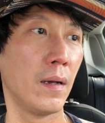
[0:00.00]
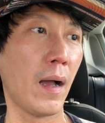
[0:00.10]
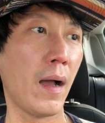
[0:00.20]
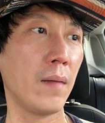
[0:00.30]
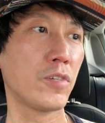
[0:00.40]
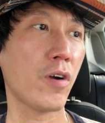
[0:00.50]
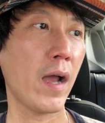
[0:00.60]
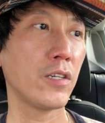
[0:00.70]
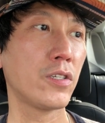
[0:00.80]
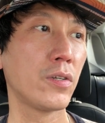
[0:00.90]
I'm
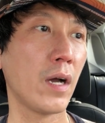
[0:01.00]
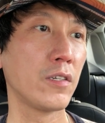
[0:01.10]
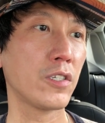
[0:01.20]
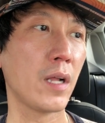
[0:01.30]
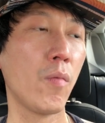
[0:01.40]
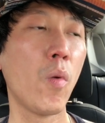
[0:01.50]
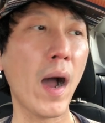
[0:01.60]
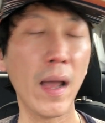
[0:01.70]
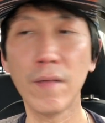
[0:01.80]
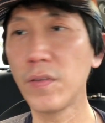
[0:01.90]
trying to understand
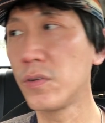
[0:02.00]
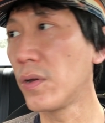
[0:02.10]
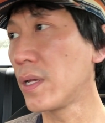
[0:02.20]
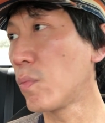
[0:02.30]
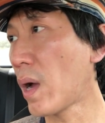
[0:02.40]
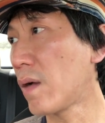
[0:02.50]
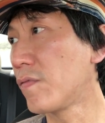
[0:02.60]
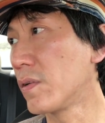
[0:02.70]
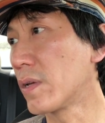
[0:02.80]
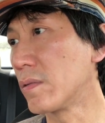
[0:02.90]
why I feel dirty, why I
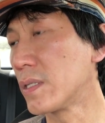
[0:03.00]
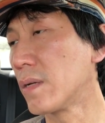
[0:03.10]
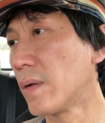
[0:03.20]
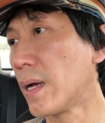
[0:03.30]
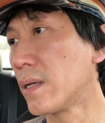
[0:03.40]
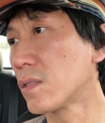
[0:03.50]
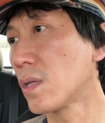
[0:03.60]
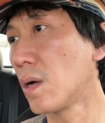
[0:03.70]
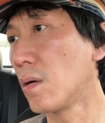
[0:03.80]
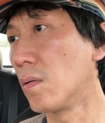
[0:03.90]
feel guilty, right?
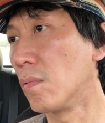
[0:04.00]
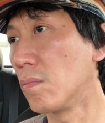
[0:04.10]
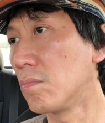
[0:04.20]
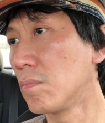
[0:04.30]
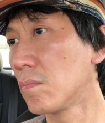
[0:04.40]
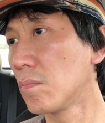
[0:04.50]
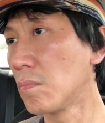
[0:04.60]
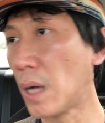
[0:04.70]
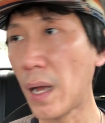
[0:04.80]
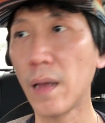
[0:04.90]
So
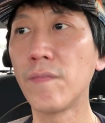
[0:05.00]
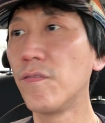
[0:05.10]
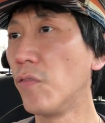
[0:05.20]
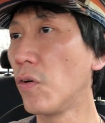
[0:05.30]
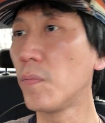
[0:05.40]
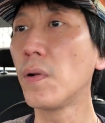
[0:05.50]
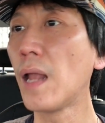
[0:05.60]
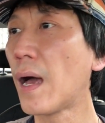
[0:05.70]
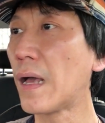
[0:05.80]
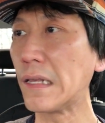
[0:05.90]
I have
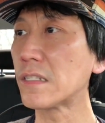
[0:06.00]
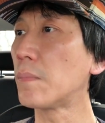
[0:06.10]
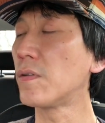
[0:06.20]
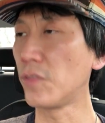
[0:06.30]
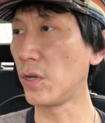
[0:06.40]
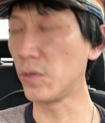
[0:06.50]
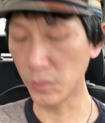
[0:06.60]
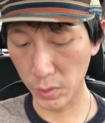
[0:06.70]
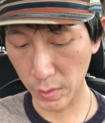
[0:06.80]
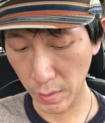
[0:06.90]
verbalized some of
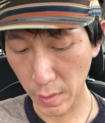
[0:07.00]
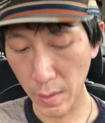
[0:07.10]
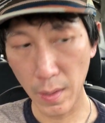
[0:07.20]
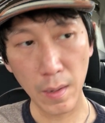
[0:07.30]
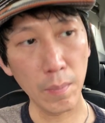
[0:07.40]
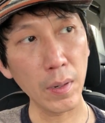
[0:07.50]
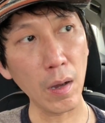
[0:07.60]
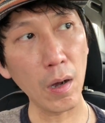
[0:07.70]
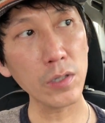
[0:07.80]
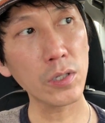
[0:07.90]
those, but
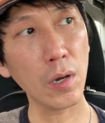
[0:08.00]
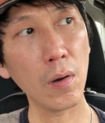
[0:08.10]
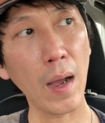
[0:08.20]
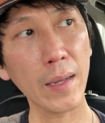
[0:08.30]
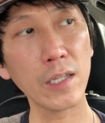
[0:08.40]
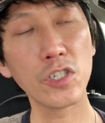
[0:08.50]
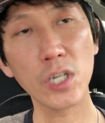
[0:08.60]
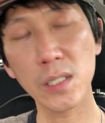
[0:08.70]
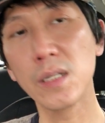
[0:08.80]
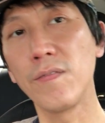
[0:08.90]
also I can
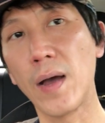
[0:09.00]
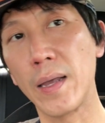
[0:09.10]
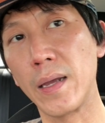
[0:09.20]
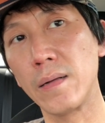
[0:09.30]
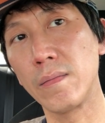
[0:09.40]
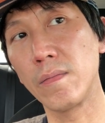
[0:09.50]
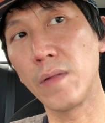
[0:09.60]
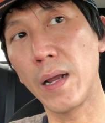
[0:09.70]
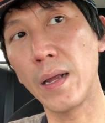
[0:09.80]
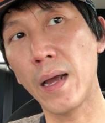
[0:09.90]
justify it, right?